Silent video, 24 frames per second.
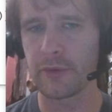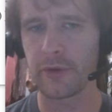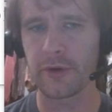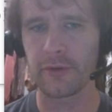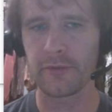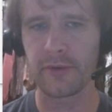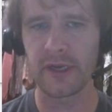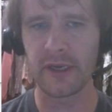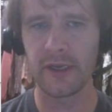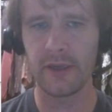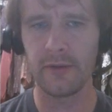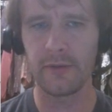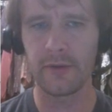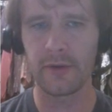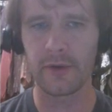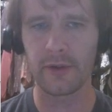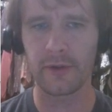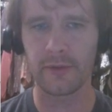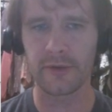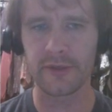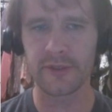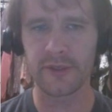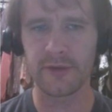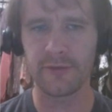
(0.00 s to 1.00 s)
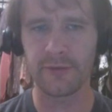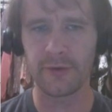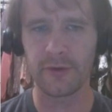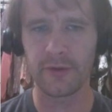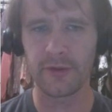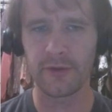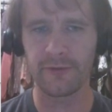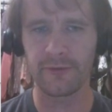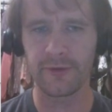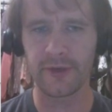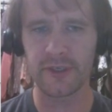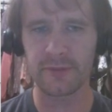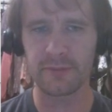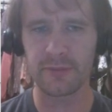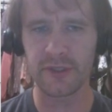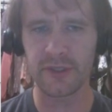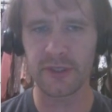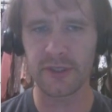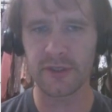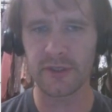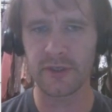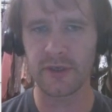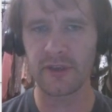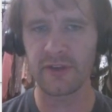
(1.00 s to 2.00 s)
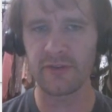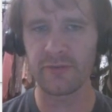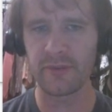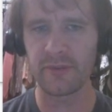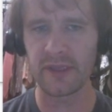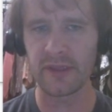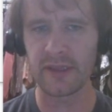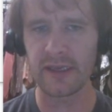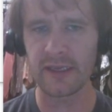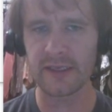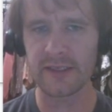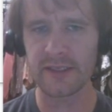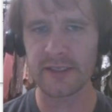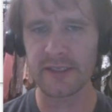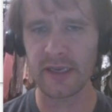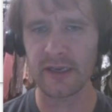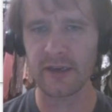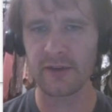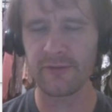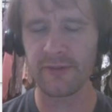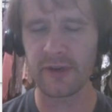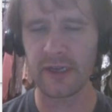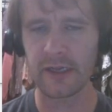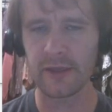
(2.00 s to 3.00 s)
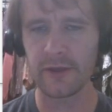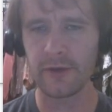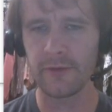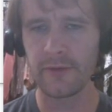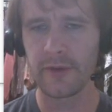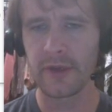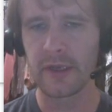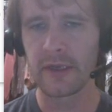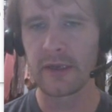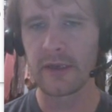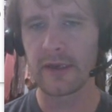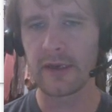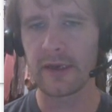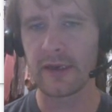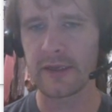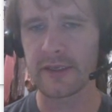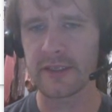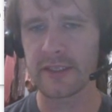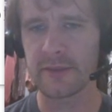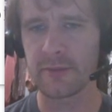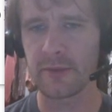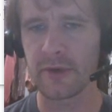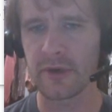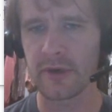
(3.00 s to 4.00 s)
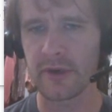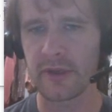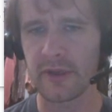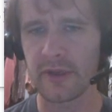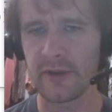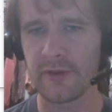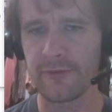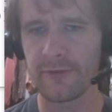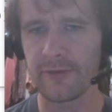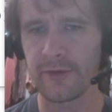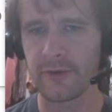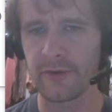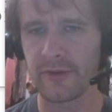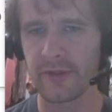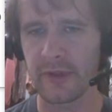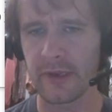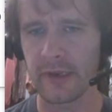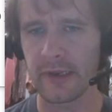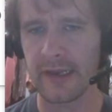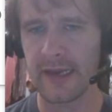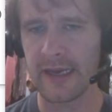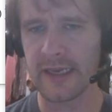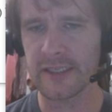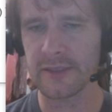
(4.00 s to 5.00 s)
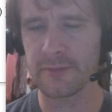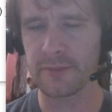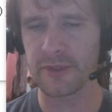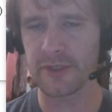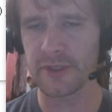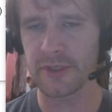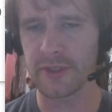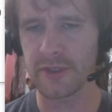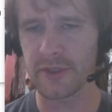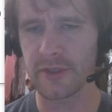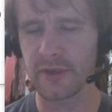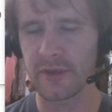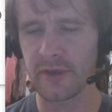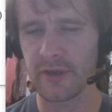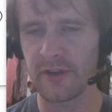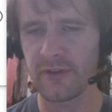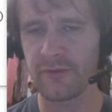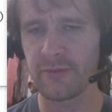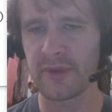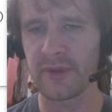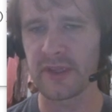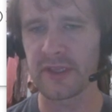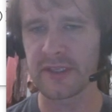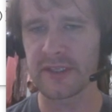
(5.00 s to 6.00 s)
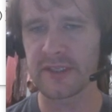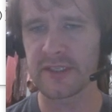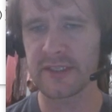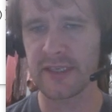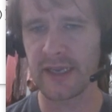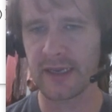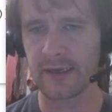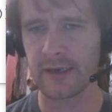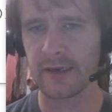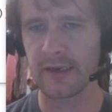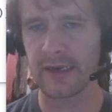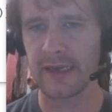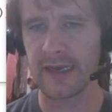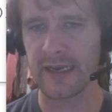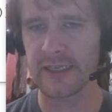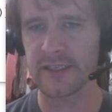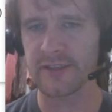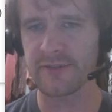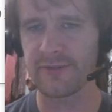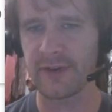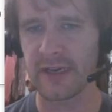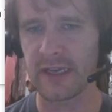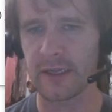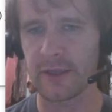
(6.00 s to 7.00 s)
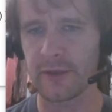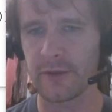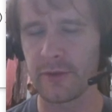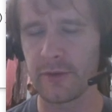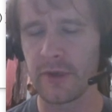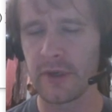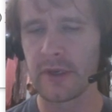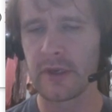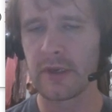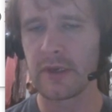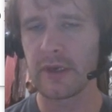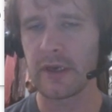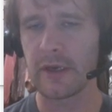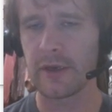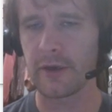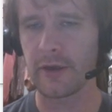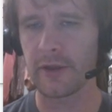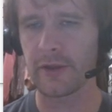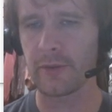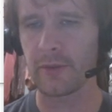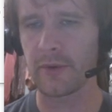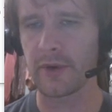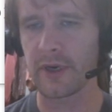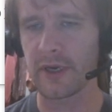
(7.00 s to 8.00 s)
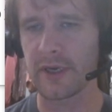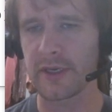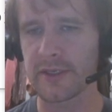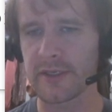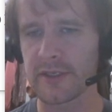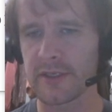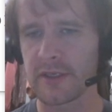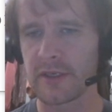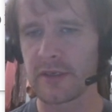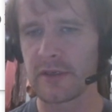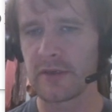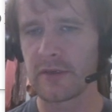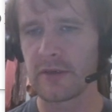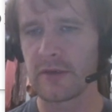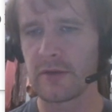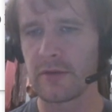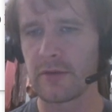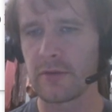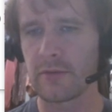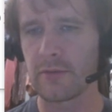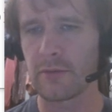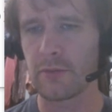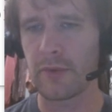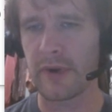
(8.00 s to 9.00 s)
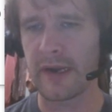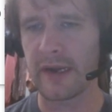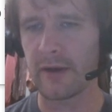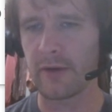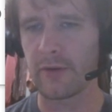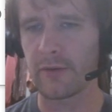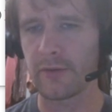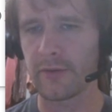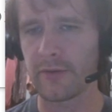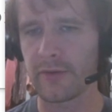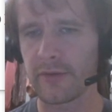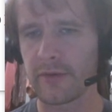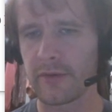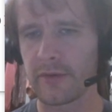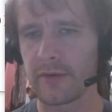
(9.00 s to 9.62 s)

array. In other words, if you're in the first position, give me that second value. And similarly, if you're in the last position, give me the second last value, and otherwise round